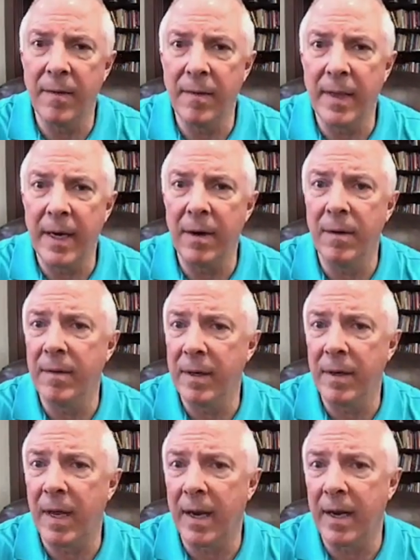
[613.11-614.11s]

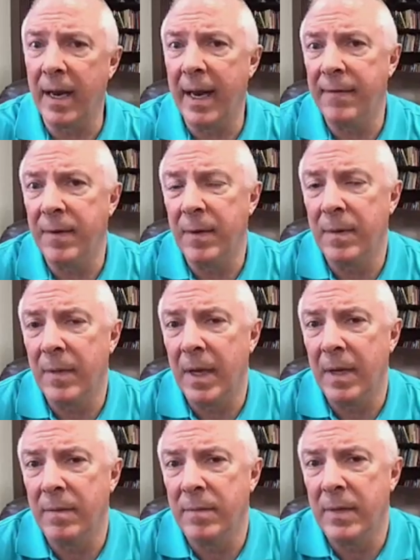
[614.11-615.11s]
they're not going to have
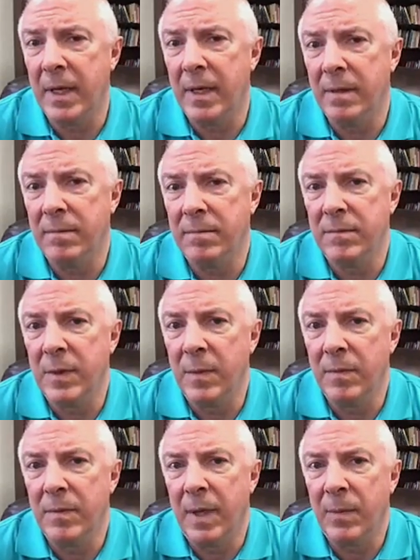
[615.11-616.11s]
the
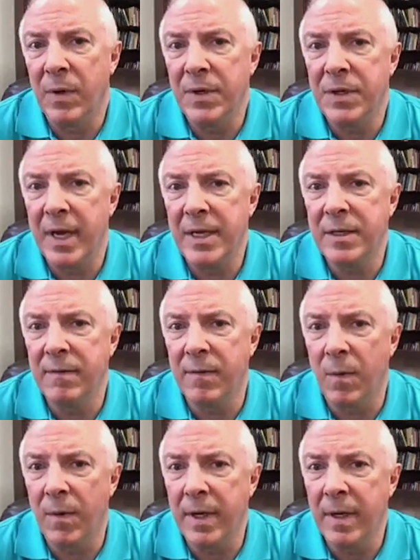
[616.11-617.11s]
appreciation
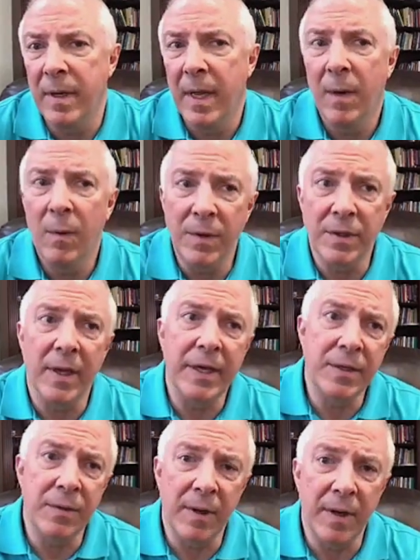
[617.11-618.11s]
for you, which
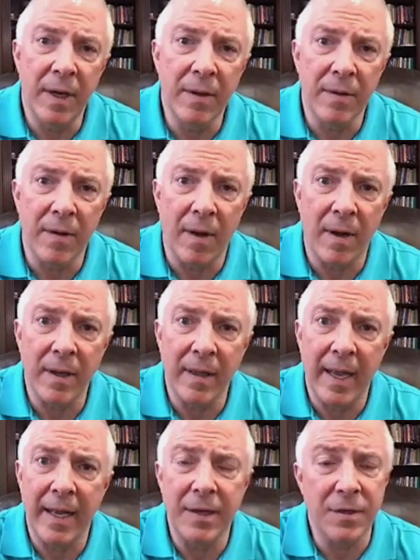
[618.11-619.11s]
leads to another thought, and
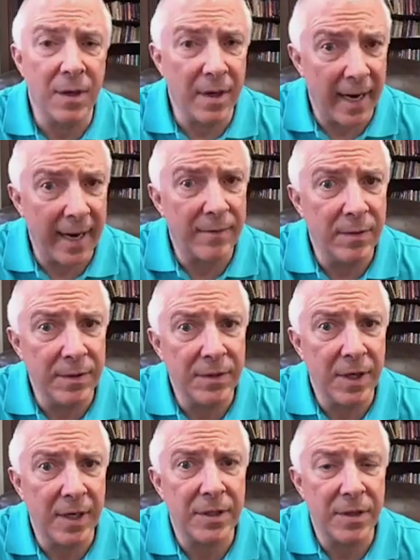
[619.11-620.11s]
that is you're going to have to
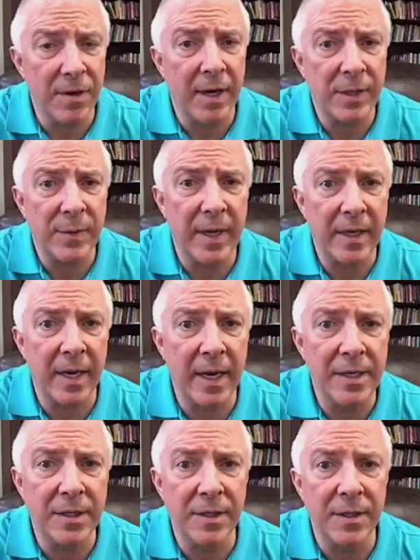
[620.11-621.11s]
adjust your
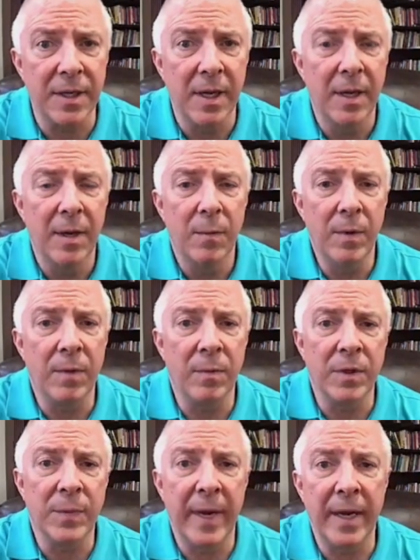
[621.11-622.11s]
expectations with
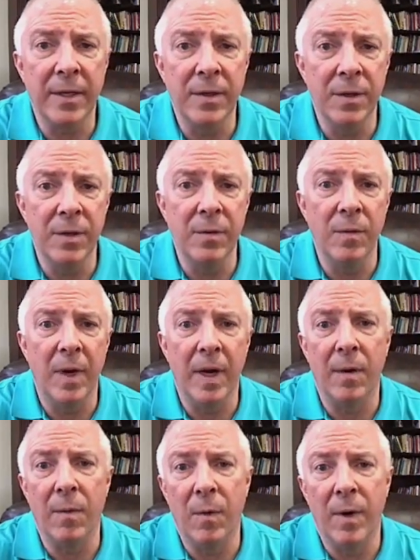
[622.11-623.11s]
respect to
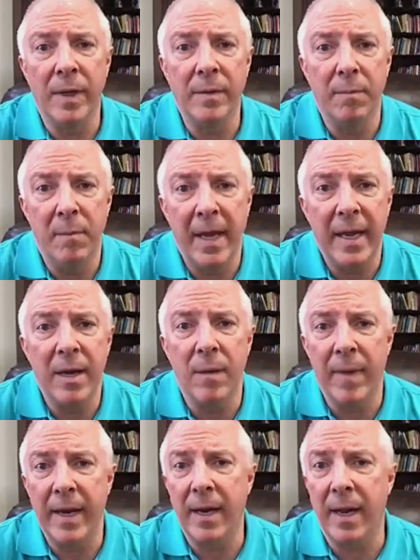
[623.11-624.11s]
what may or
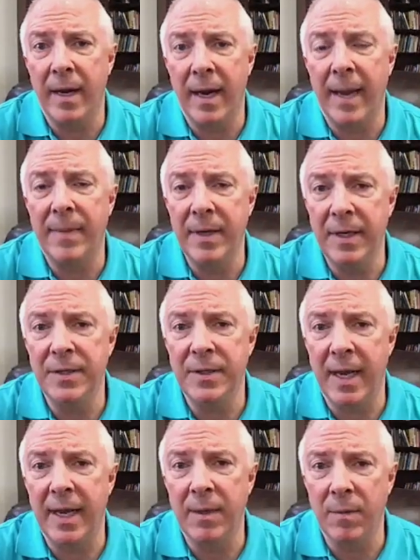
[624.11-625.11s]
may not happen
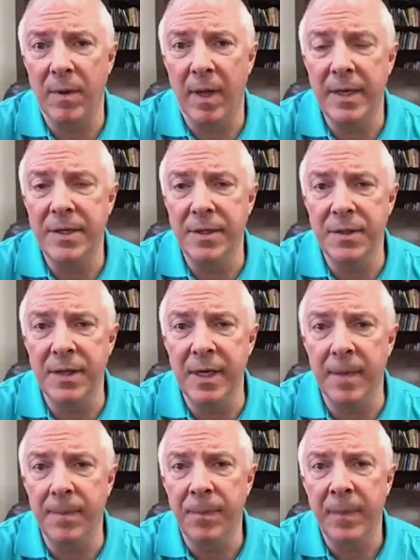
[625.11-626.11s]
inside the
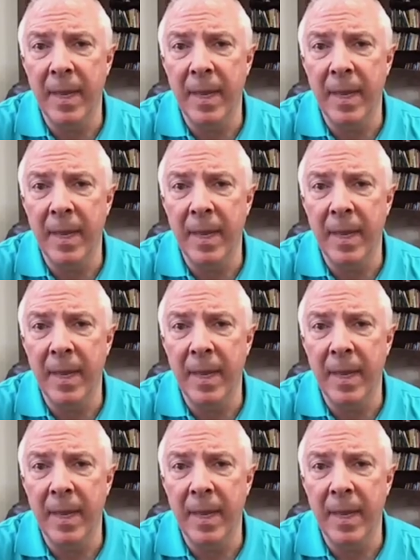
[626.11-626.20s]
relationship.